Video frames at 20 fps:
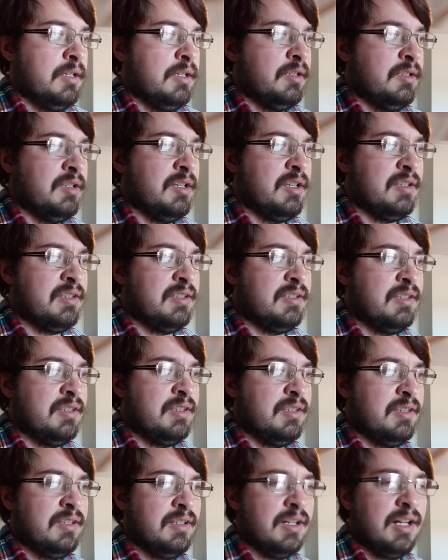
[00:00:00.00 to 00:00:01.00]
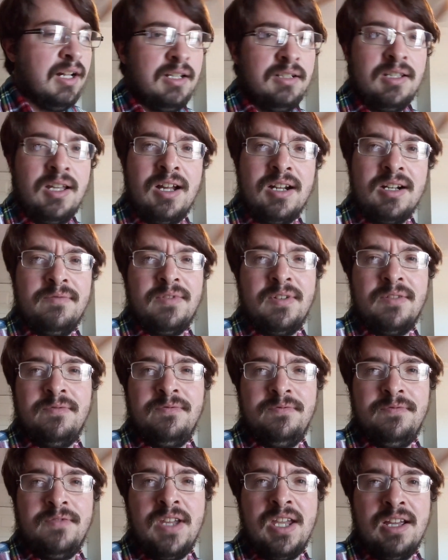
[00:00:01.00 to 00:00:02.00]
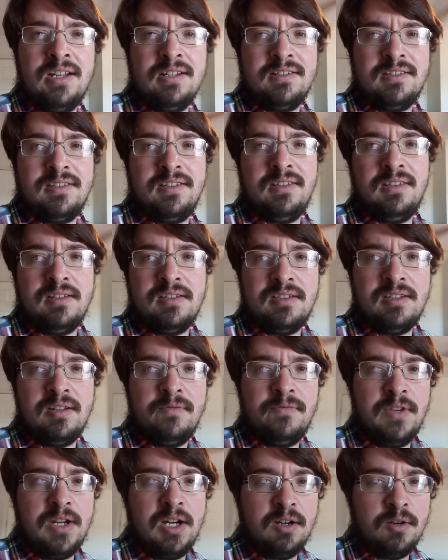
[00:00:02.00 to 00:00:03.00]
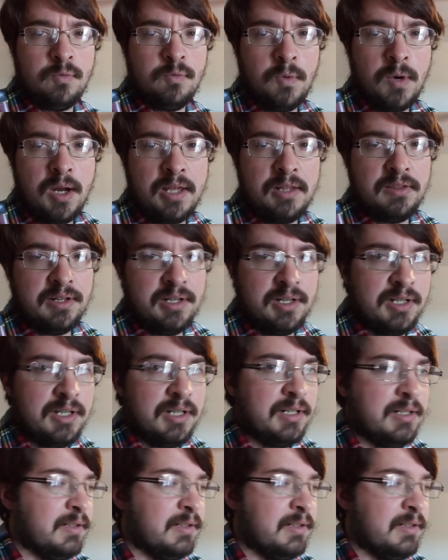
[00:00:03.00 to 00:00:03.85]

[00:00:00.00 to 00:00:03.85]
Just a lot of events in the severe weather.